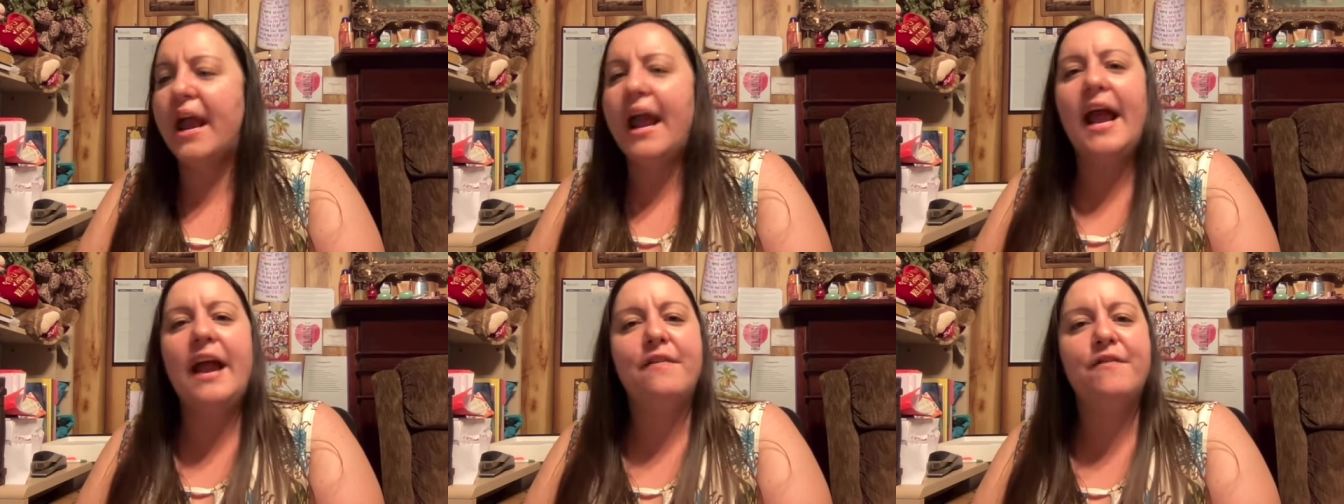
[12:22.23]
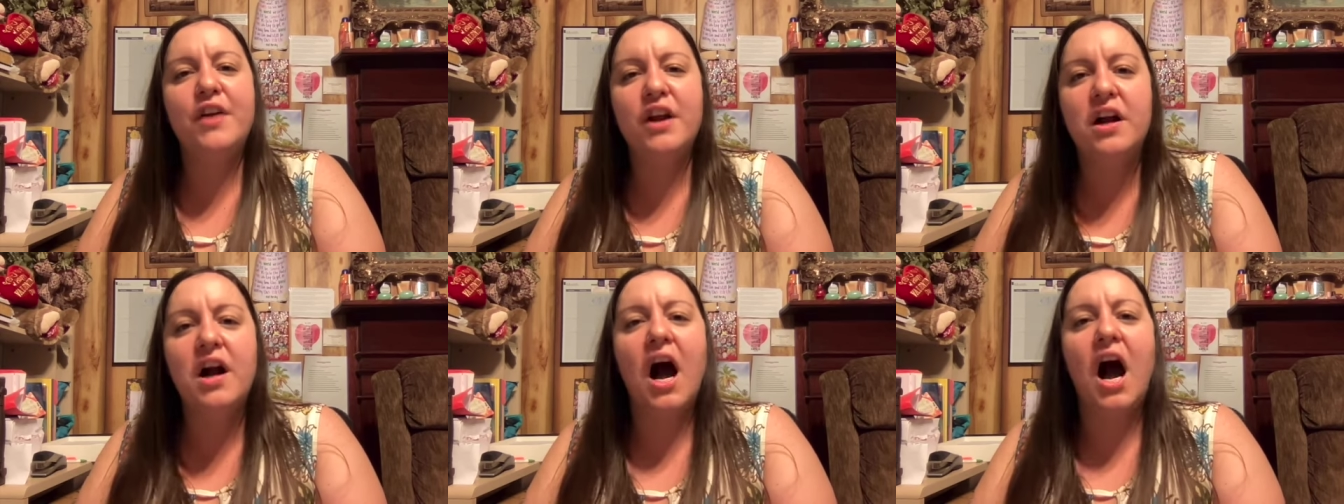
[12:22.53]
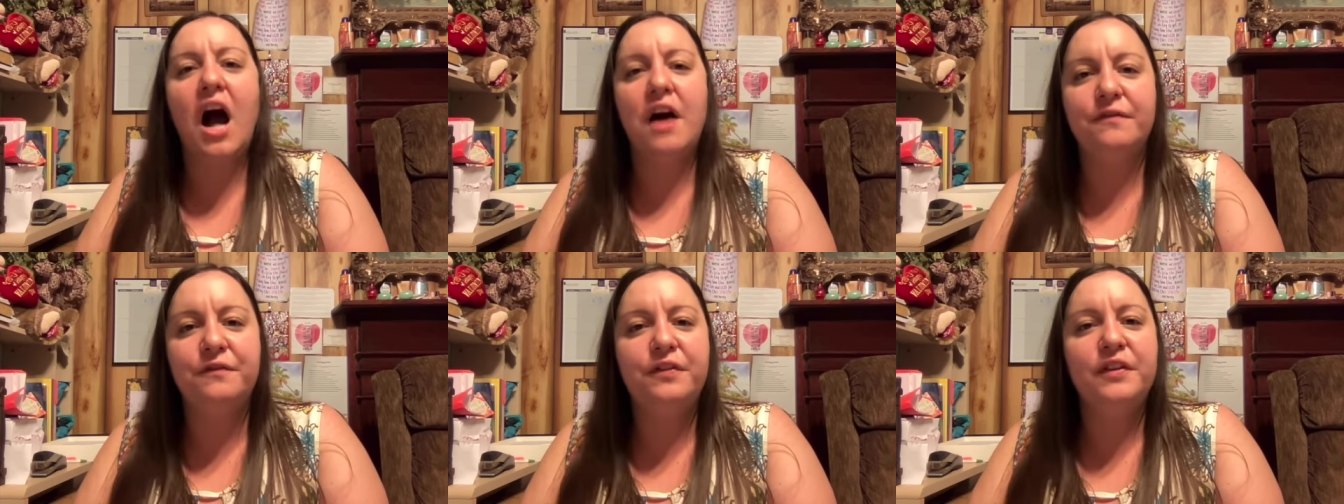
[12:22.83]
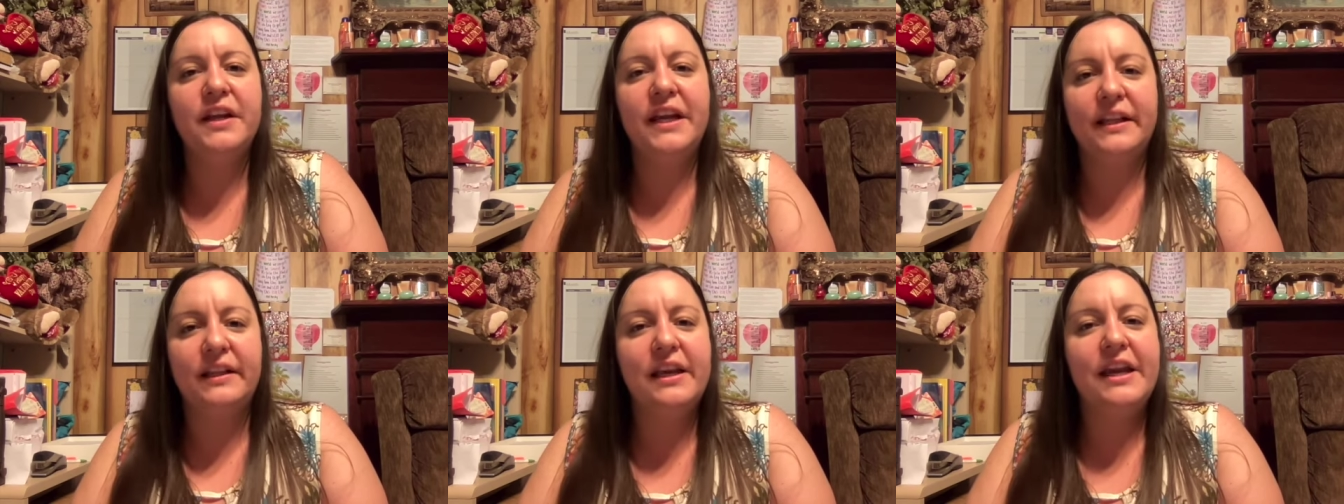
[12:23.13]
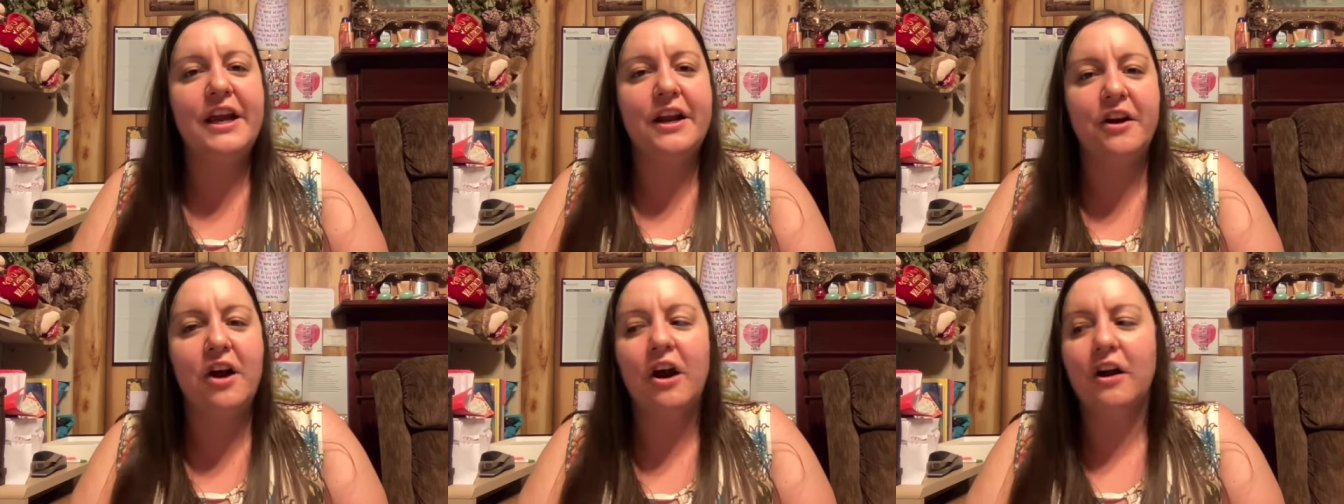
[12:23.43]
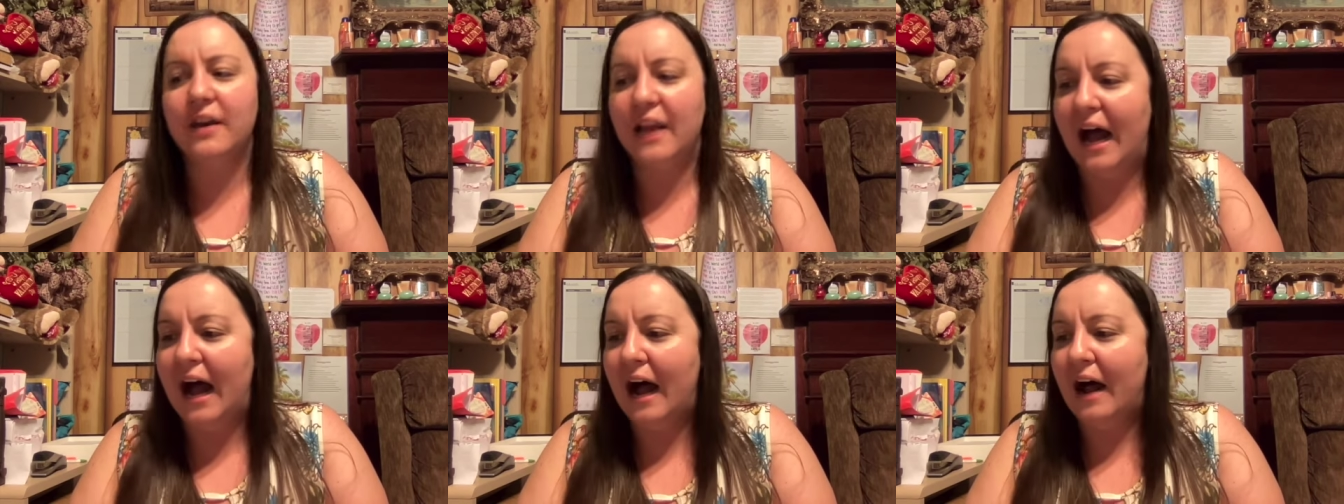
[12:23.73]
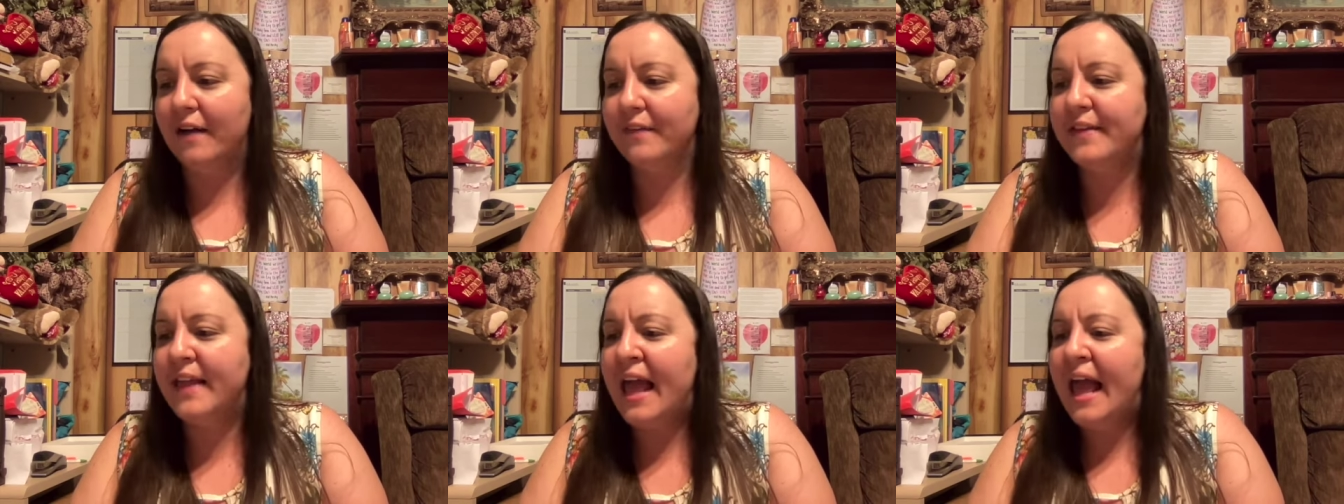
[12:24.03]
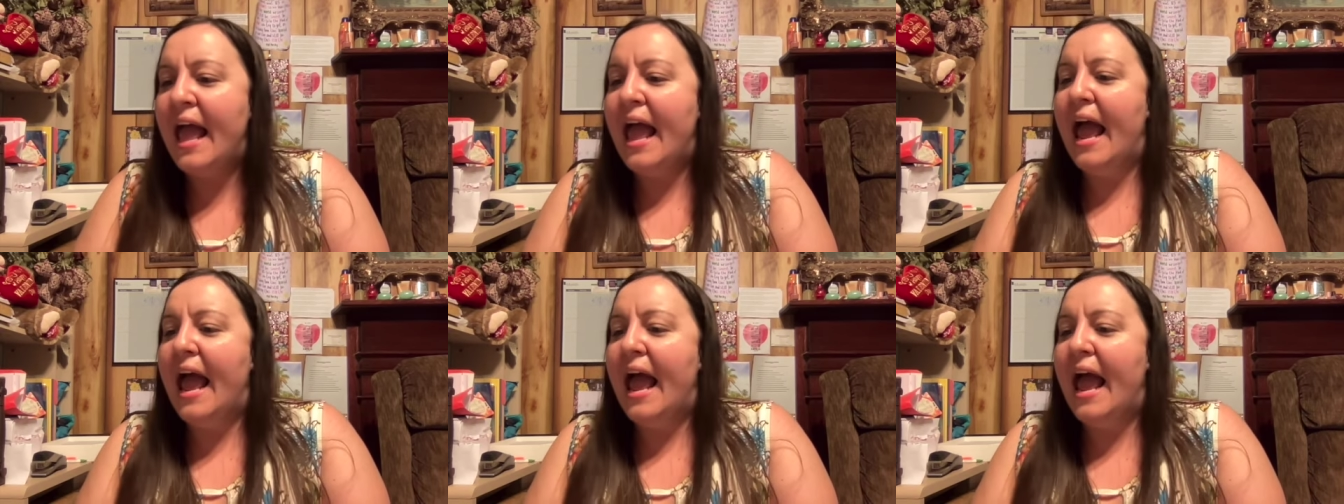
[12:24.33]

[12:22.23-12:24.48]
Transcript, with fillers: every conflict in our lives.